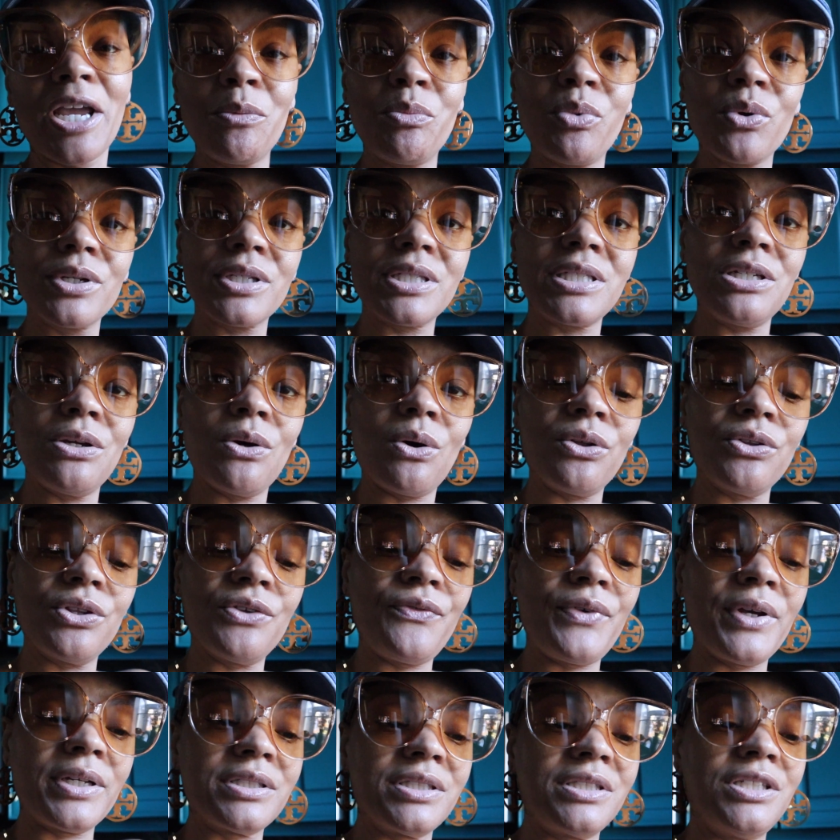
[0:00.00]
able to see all the
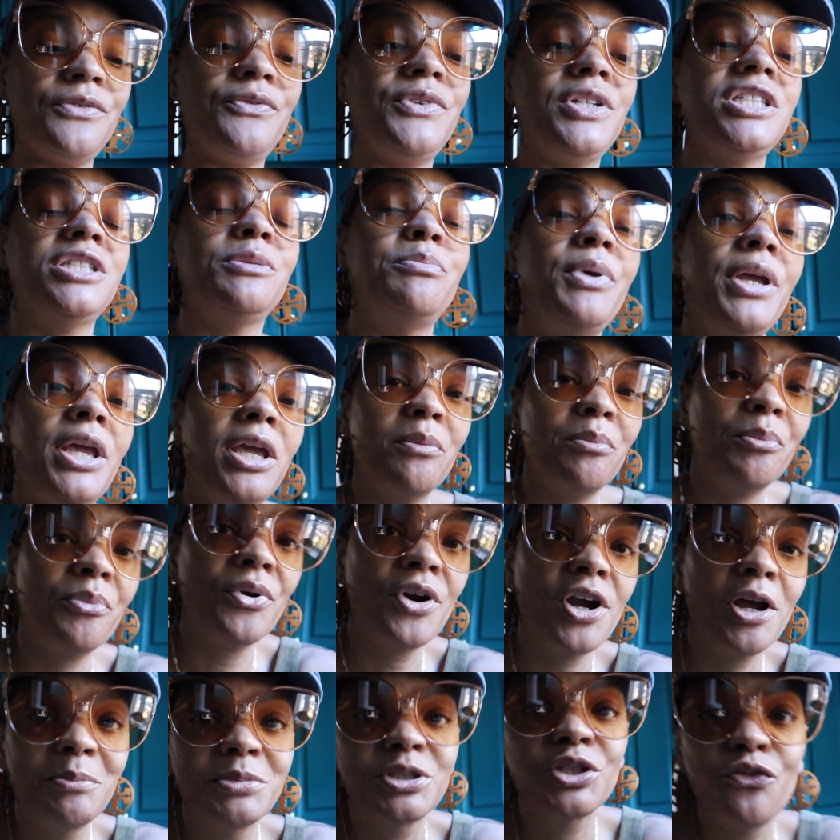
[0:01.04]
festivities being
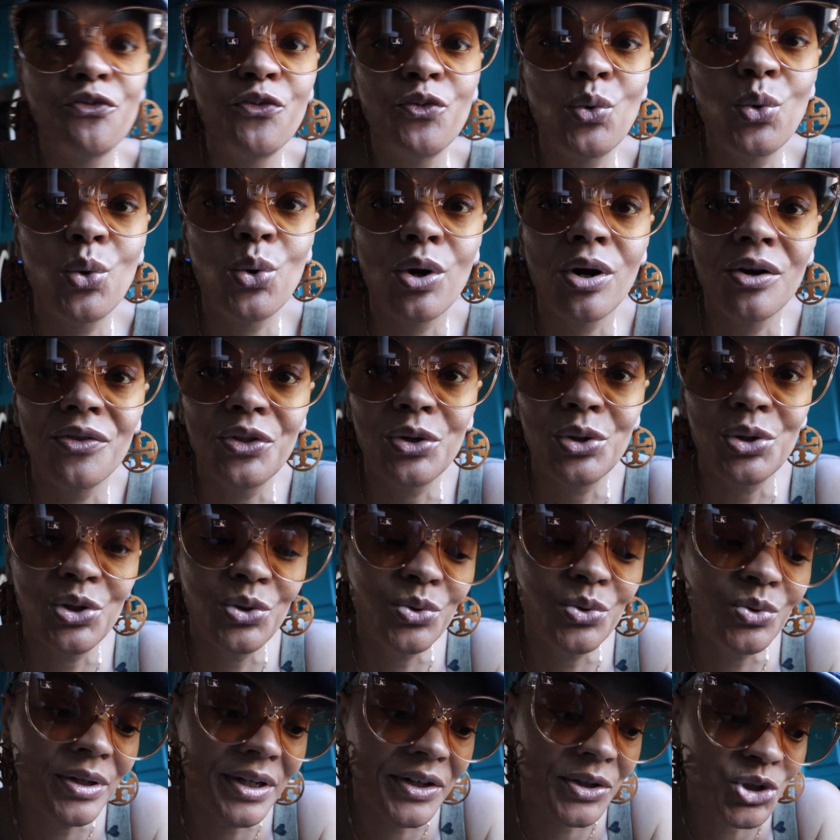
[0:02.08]
prepped for the New
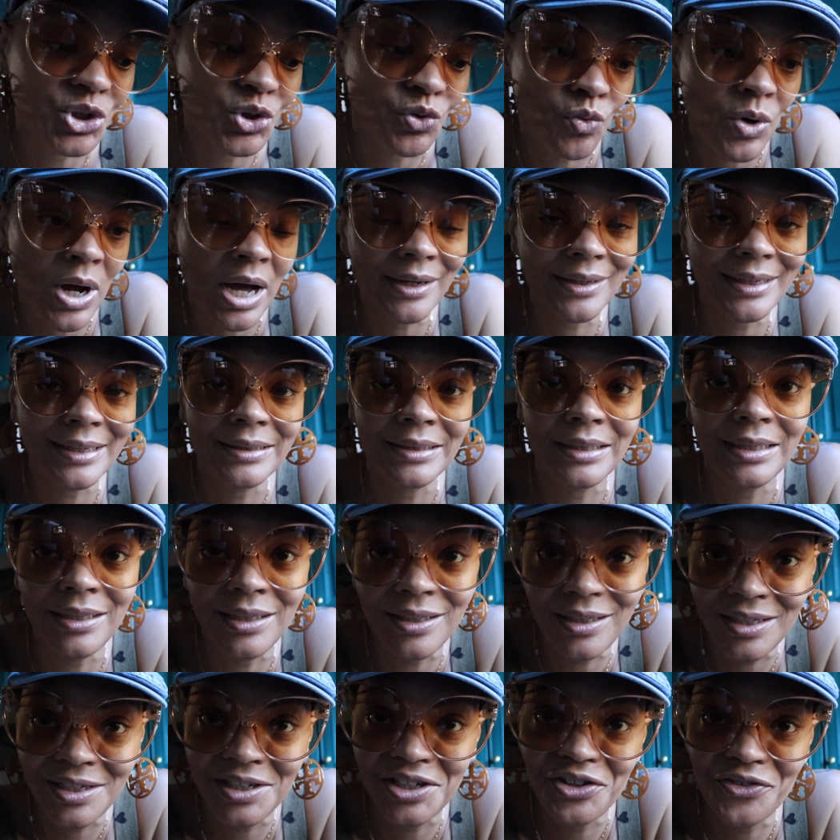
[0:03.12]
Year's Rocking
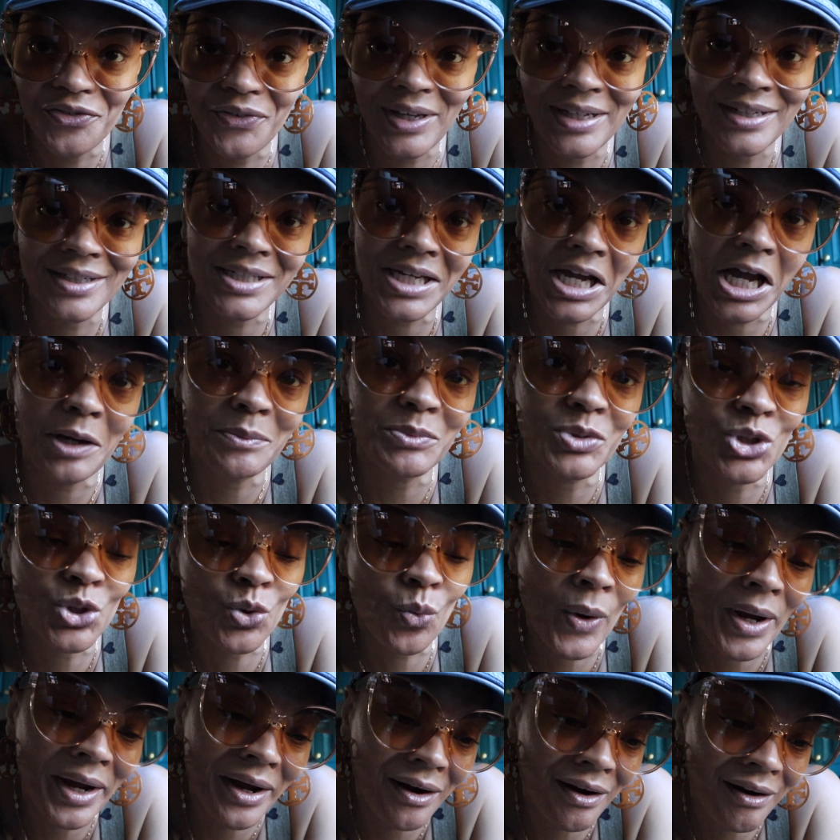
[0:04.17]
Eve in Times
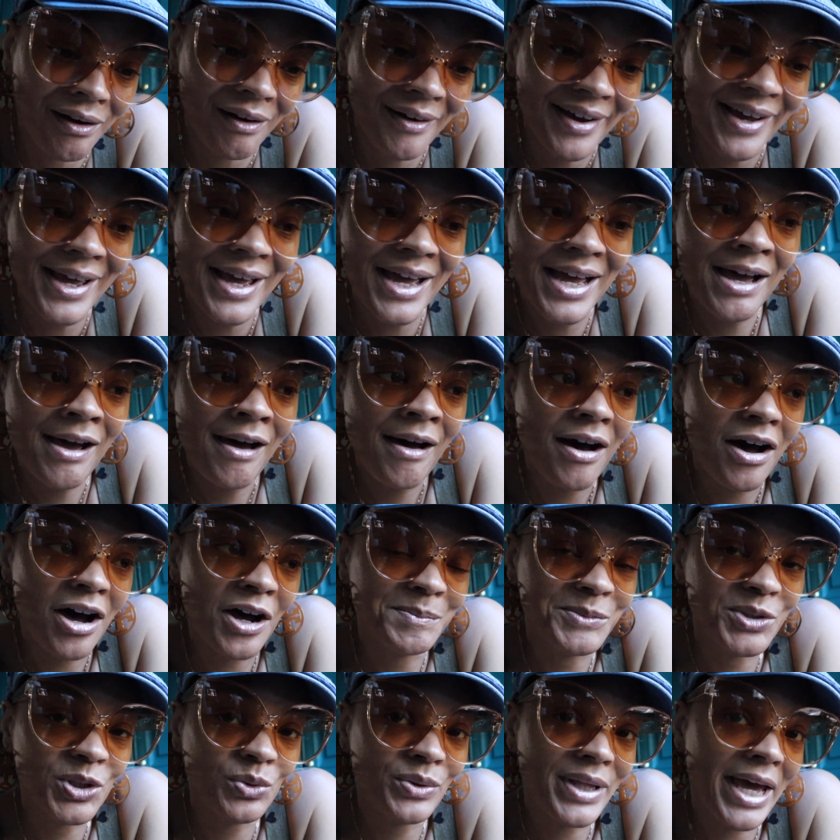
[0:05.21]
Square.
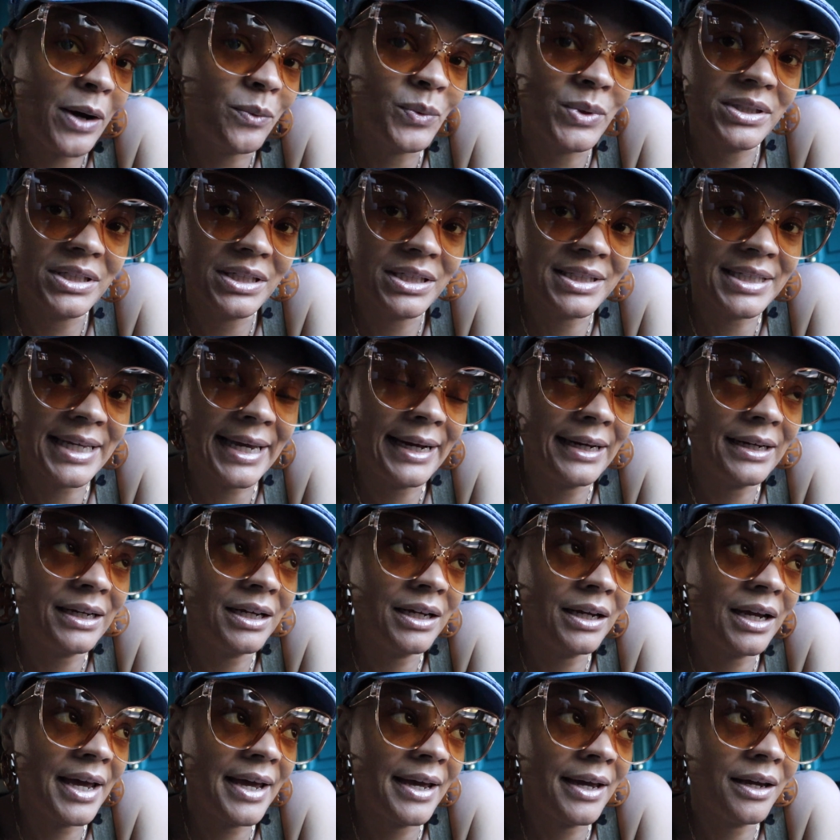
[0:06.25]
So that was
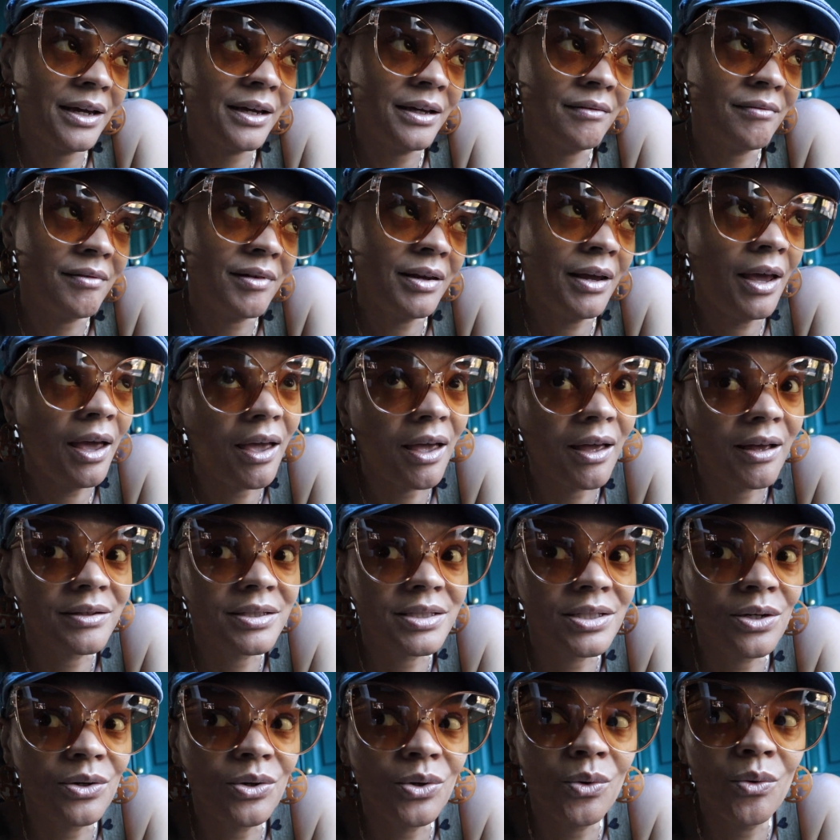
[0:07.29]
exciting. And yeah,
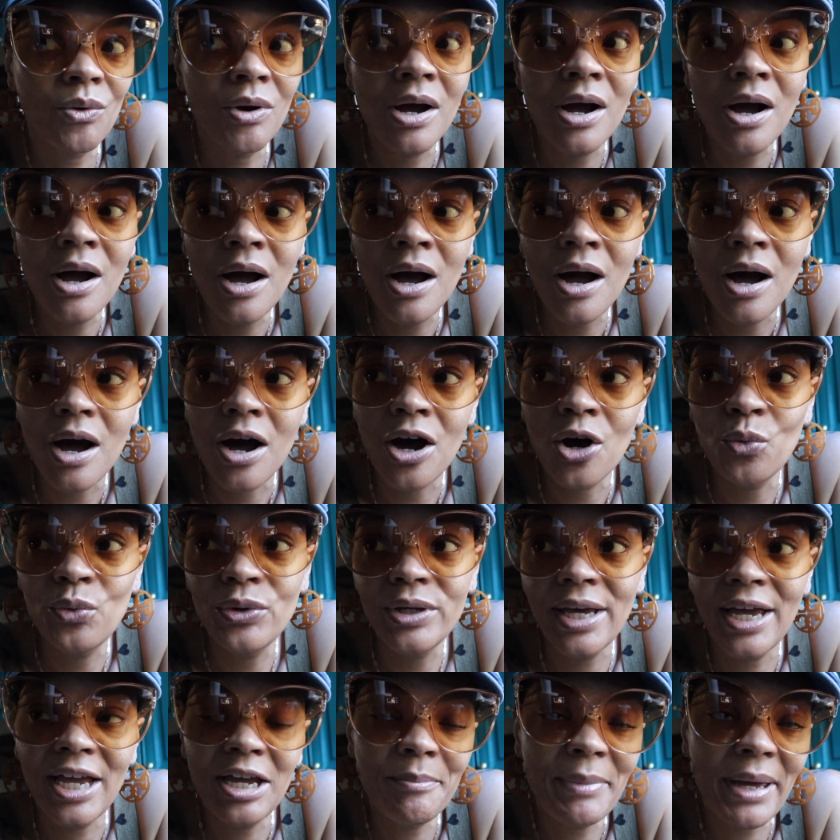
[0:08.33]
so we
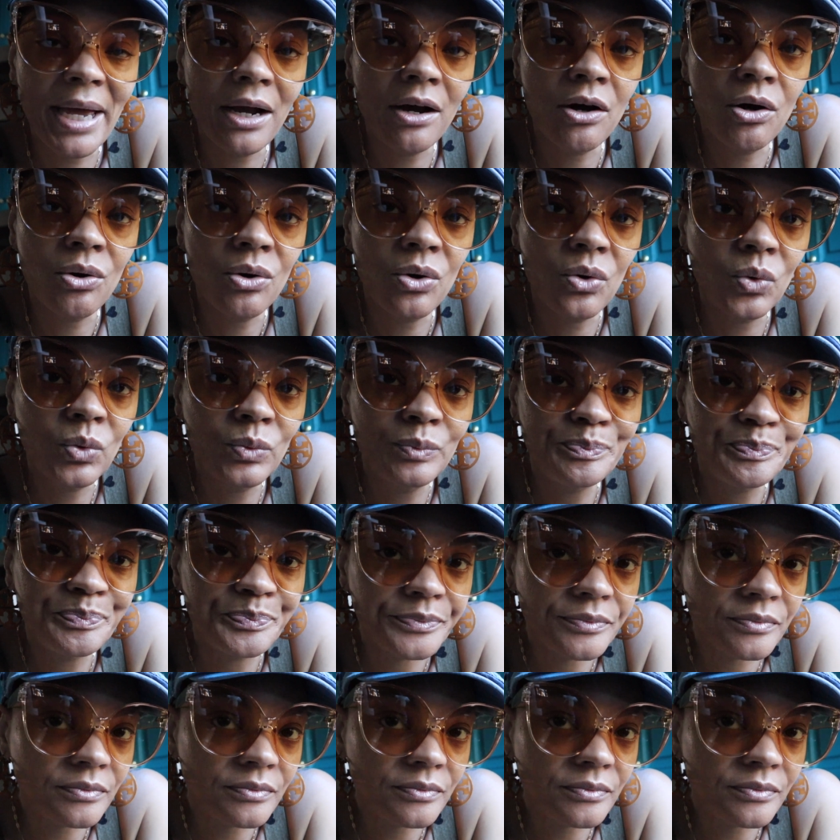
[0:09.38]
came back home.